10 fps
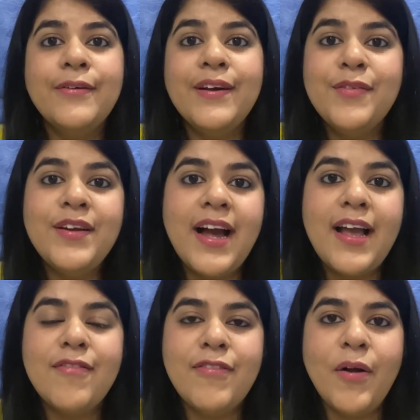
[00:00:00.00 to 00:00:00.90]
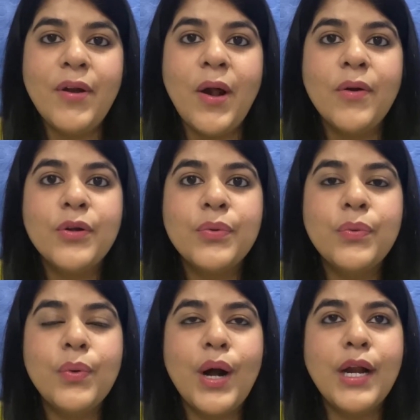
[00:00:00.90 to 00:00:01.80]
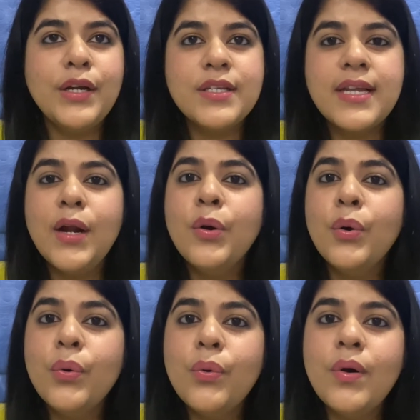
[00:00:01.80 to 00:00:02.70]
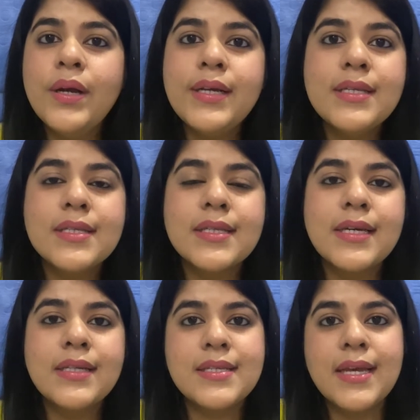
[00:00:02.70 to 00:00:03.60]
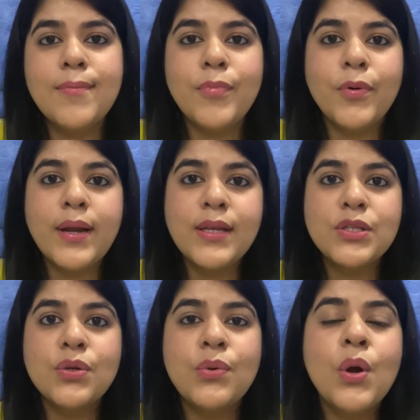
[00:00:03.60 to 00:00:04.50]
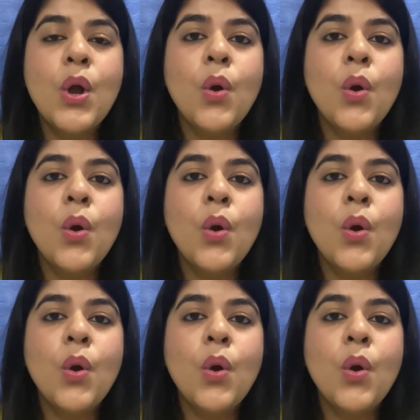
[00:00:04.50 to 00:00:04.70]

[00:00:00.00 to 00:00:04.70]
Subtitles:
even I have found out, to understand who is in the same boat as you,